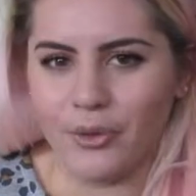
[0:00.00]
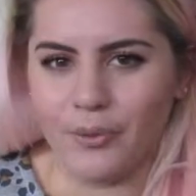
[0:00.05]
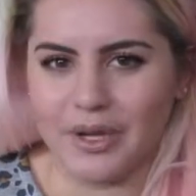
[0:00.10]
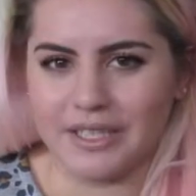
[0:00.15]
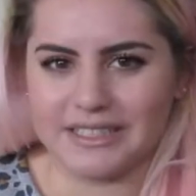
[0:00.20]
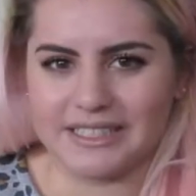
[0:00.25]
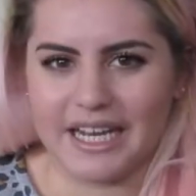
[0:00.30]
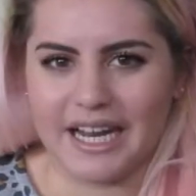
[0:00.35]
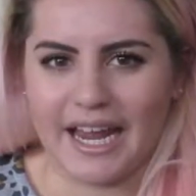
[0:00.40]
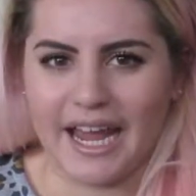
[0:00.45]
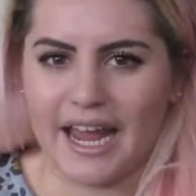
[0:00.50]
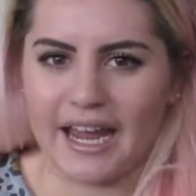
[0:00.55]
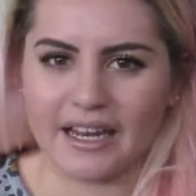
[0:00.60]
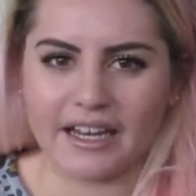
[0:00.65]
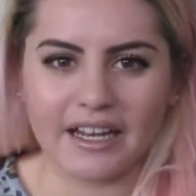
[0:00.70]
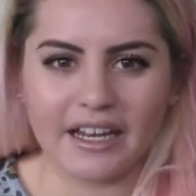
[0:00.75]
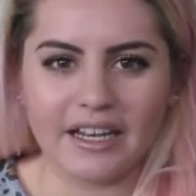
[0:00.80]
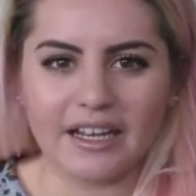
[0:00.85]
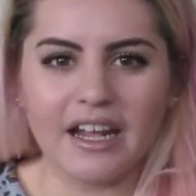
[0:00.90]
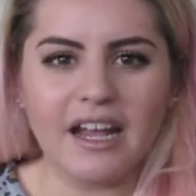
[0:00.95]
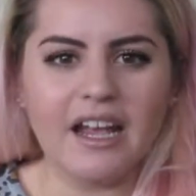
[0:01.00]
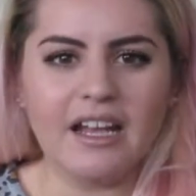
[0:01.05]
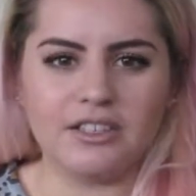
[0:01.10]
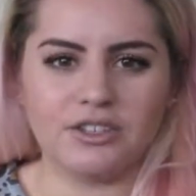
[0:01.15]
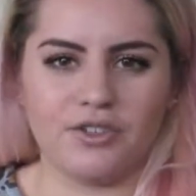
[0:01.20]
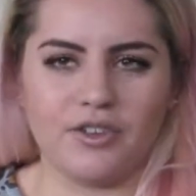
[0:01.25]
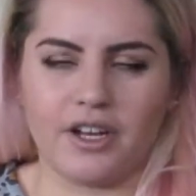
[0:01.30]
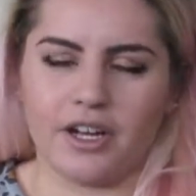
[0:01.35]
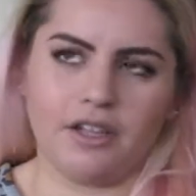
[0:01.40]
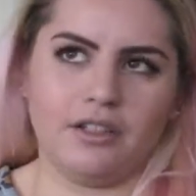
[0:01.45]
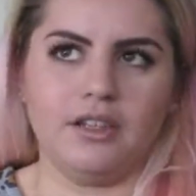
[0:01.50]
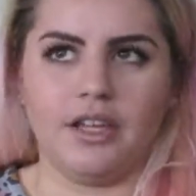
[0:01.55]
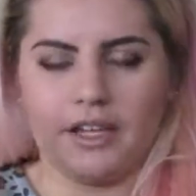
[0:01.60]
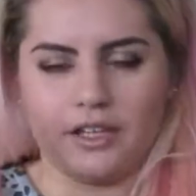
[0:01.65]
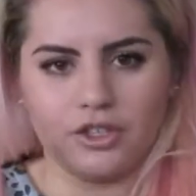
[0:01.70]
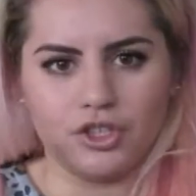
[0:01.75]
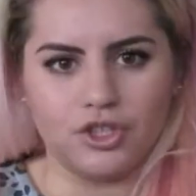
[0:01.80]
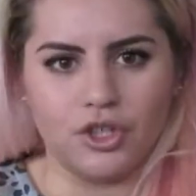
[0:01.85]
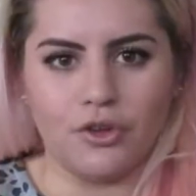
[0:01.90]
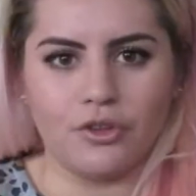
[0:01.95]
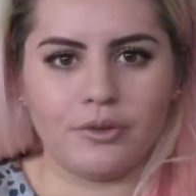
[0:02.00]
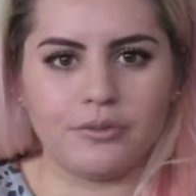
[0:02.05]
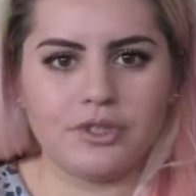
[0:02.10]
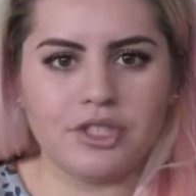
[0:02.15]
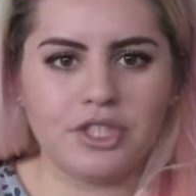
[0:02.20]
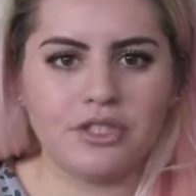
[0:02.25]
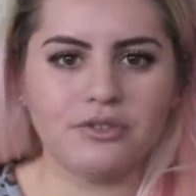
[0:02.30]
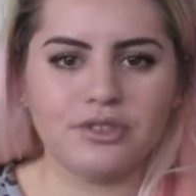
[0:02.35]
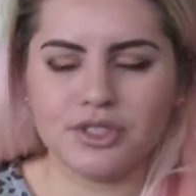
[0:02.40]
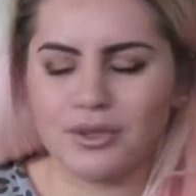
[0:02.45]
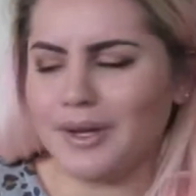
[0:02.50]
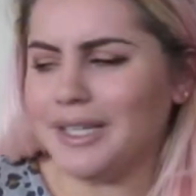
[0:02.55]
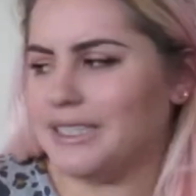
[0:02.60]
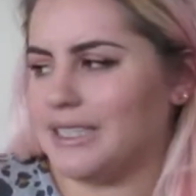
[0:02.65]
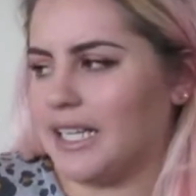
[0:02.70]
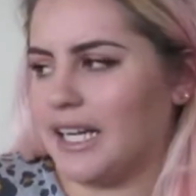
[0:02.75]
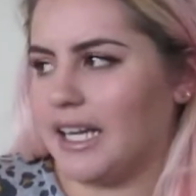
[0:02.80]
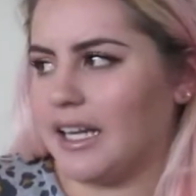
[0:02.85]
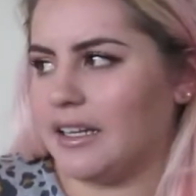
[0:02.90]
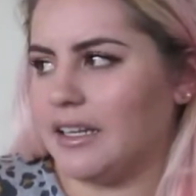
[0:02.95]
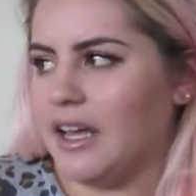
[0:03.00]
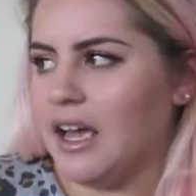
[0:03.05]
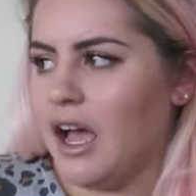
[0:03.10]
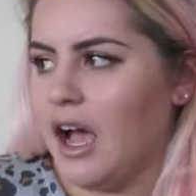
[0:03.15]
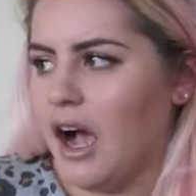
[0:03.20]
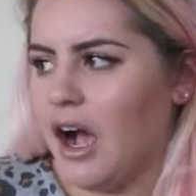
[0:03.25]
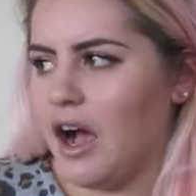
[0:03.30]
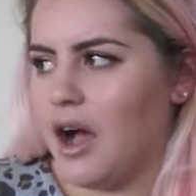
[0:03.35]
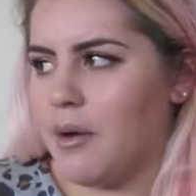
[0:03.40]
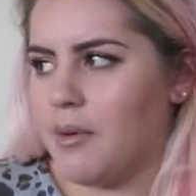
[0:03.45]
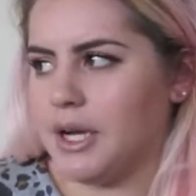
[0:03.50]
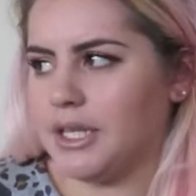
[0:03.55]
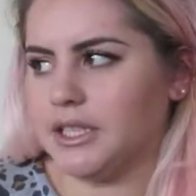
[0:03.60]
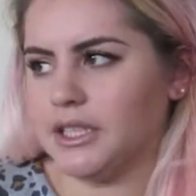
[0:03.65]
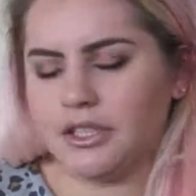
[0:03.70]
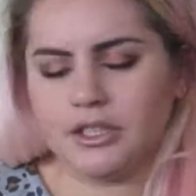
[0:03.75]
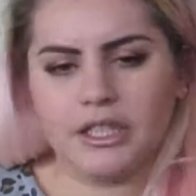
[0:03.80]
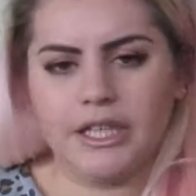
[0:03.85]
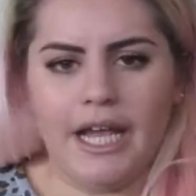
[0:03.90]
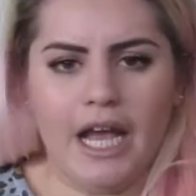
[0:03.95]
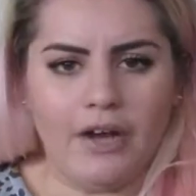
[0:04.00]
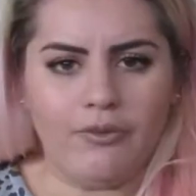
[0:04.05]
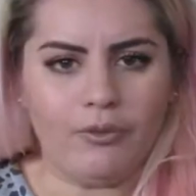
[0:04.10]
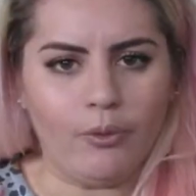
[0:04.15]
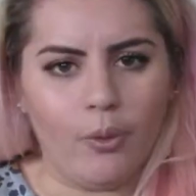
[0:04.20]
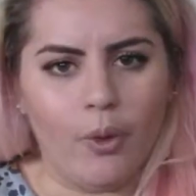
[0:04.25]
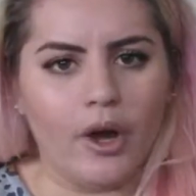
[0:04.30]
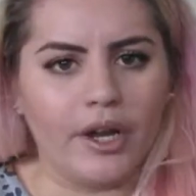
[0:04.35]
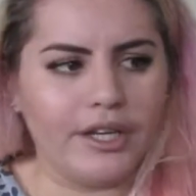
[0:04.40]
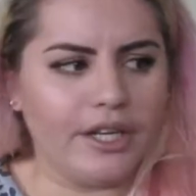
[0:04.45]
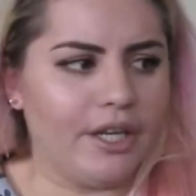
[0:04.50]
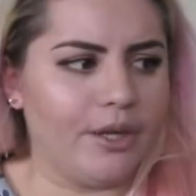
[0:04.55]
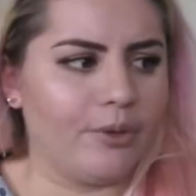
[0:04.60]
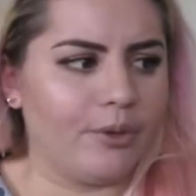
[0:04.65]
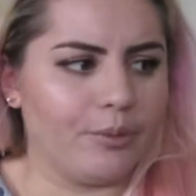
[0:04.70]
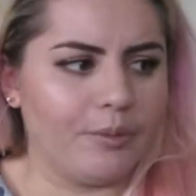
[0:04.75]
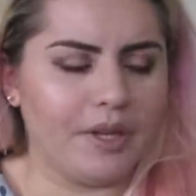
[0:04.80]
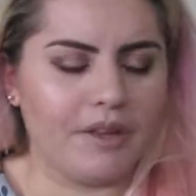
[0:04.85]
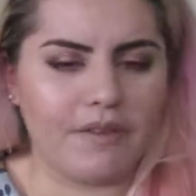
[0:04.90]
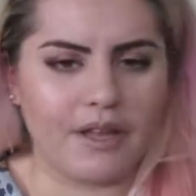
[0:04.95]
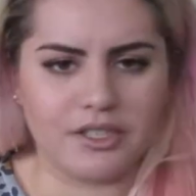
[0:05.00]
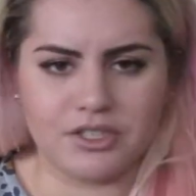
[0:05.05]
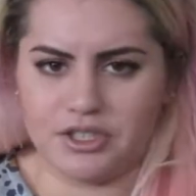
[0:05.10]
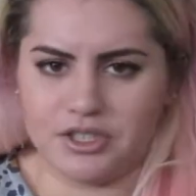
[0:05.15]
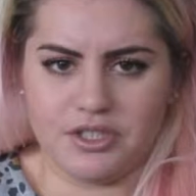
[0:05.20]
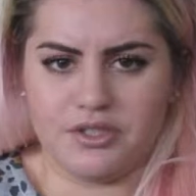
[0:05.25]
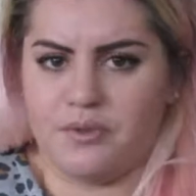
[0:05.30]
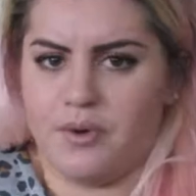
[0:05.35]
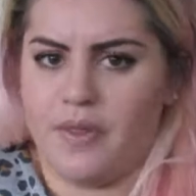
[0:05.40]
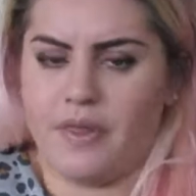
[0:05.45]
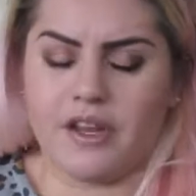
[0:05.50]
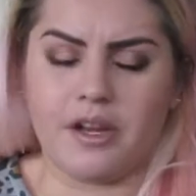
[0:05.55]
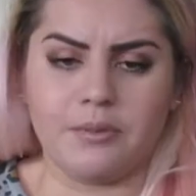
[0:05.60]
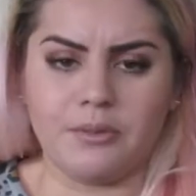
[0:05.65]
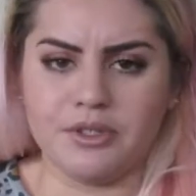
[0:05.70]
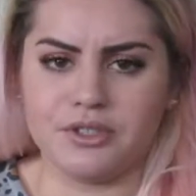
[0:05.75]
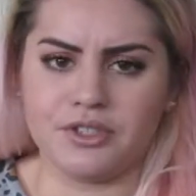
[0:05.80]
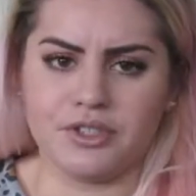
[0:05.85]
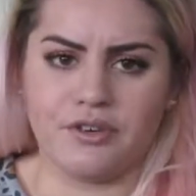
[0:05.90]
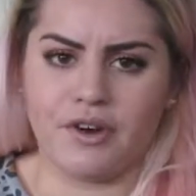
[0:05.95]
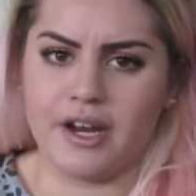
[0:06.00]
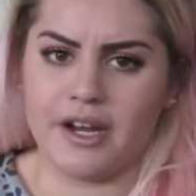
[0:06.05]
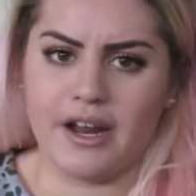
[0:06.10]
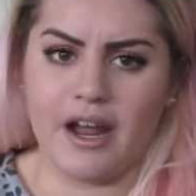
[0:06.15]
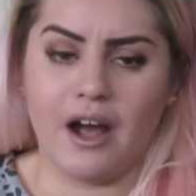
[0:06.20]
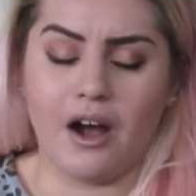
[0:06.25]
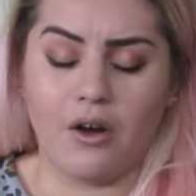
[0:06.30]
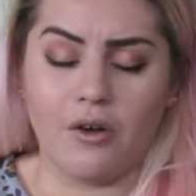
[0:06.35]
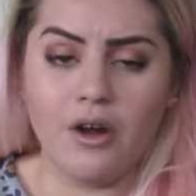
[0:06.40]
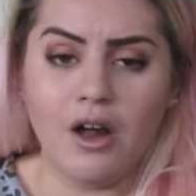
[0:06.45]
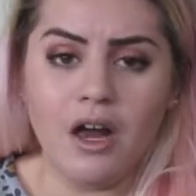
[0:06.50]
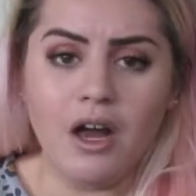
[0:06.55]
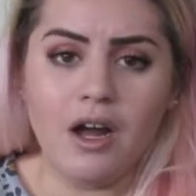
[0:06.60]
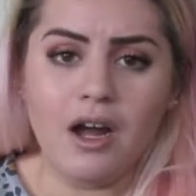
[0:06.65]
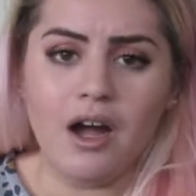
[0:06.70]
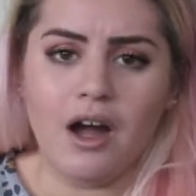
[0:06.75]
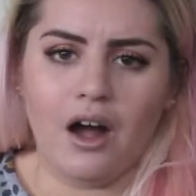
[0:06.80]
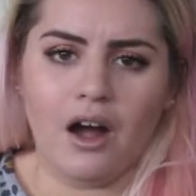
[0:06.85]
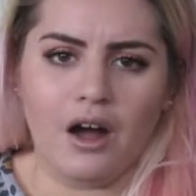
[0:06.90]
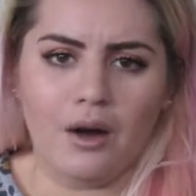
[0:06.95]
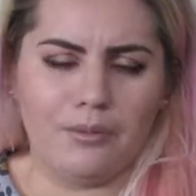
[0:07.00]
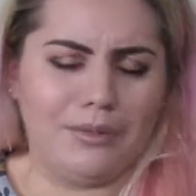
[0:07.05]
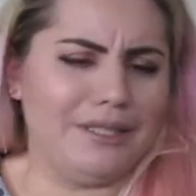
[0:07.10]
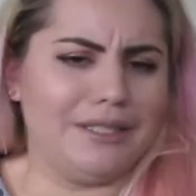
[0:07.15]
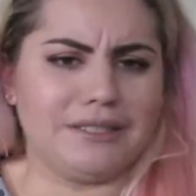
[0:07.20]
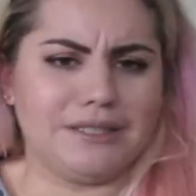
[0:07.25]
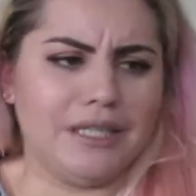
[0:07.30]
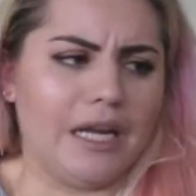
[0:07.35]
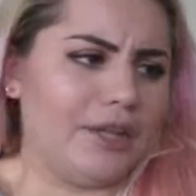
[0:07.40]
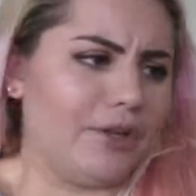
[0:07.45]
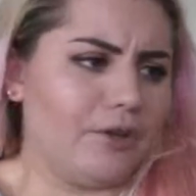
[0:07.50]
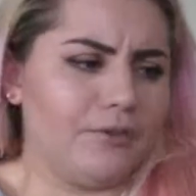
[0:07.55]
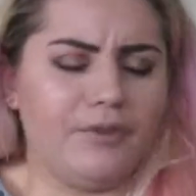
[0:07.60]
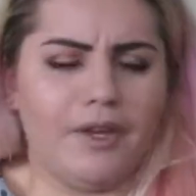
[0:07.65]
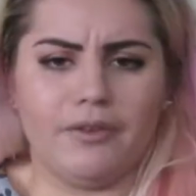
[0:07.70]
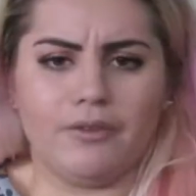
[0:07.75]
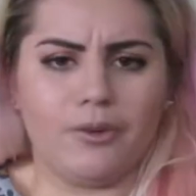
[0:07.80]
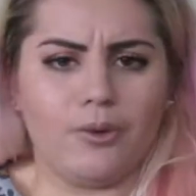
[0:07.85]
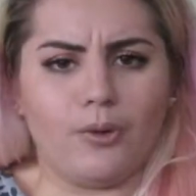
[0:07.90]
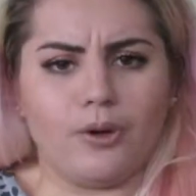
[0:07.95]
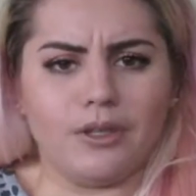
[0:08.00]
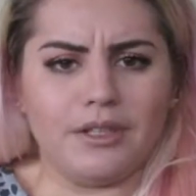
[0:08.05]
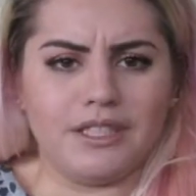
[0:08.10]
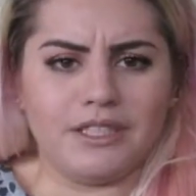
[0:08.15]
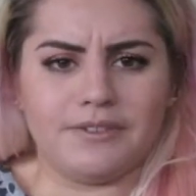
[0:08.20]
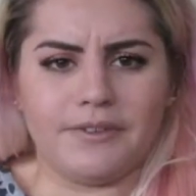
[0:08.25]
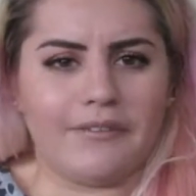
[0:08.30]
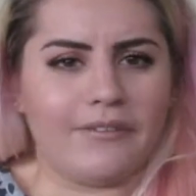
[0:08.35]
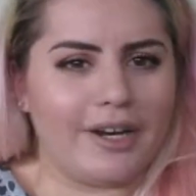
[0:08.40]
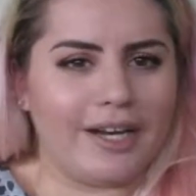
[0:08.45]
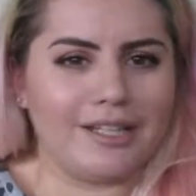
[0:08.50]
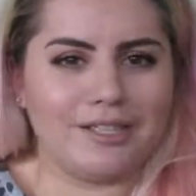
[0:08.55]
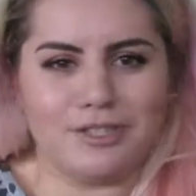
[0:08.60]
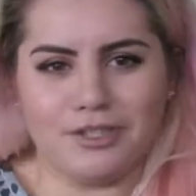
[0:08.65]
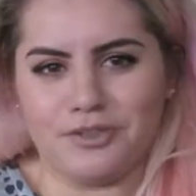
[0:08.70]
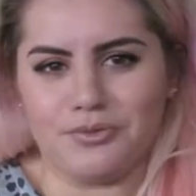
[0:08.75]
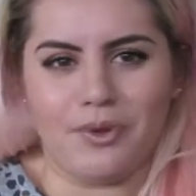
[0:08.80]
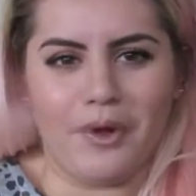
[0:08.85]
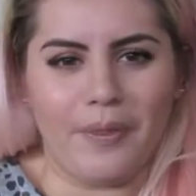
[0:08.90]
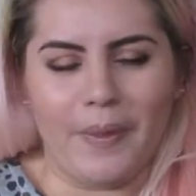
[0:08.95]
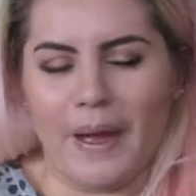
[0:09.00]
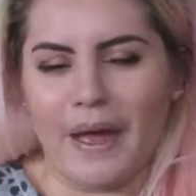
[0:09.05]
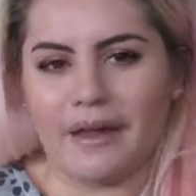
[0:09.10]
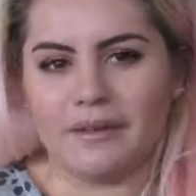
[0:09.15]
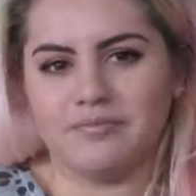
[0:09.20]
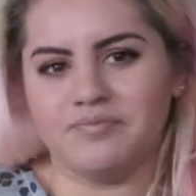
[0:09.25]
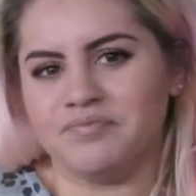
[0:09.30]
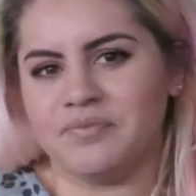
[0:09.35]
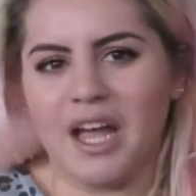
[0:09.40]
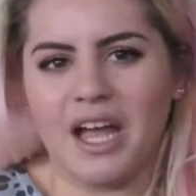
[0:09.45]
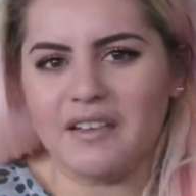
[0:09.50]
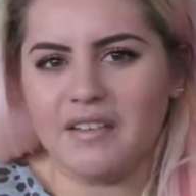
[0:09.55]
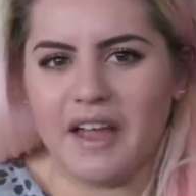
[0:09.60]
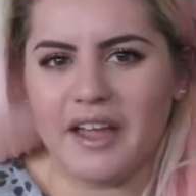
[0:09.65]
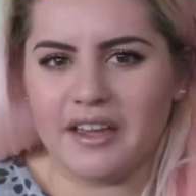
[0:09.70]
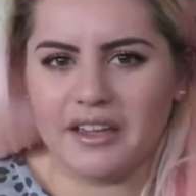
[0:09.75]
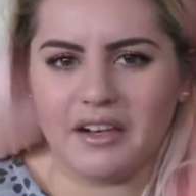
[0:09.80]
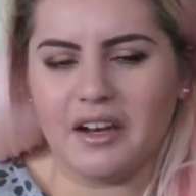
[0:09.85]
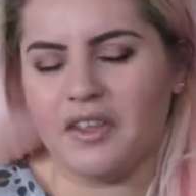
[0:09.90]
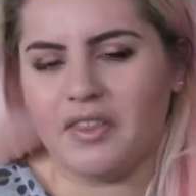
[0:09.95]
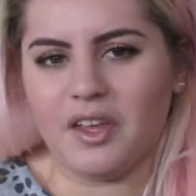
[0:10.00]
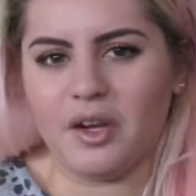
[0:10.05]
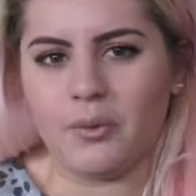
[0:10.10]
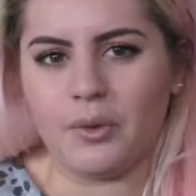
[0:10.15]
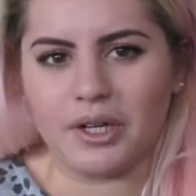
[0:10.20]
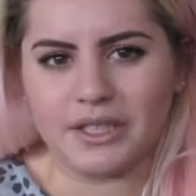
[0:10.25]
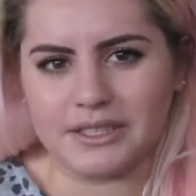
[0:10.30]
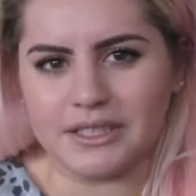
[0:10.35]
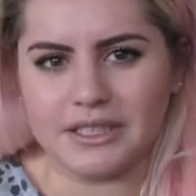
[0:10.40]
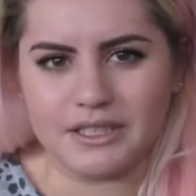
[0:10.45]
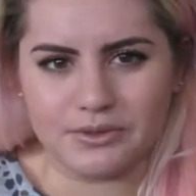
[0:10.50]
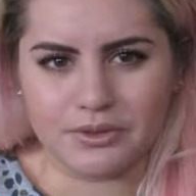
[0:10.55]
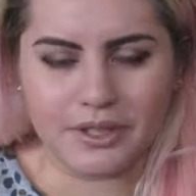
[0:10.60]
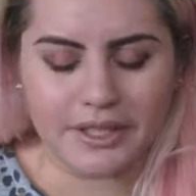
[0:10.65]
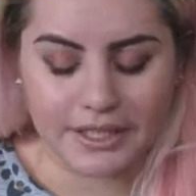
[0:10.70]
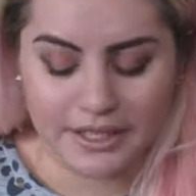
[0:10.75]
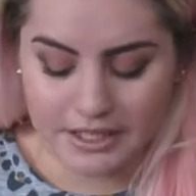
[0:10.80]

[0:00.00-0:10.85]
the ones that I hated so that I could like show them to you, so I didn't. I literally have one here with me, and that's just the one that I'm using right now. And it's neither a favorite or a least favorite, it's just one that I like and I think works and is really